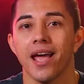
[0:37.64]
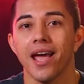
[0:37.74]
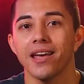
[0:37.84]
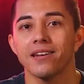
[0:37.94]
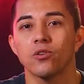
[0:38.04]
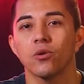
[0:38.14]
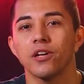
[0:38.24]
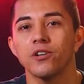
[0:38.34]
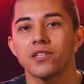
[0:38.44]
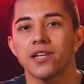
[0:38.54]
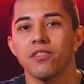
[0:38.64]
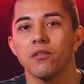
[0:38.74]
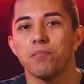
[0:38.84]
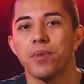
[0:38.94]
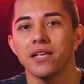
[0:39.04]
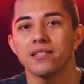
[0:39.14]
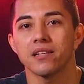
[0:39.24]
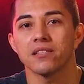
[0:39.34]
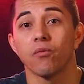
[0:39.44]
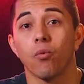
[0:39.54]
and you'll understand the
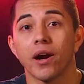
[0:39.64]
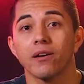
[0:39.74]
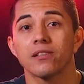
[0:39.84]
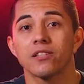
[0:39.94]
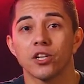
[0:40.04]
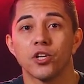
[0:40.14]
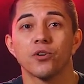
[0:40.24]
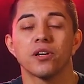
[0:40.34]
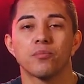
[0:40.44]
basics of wireless security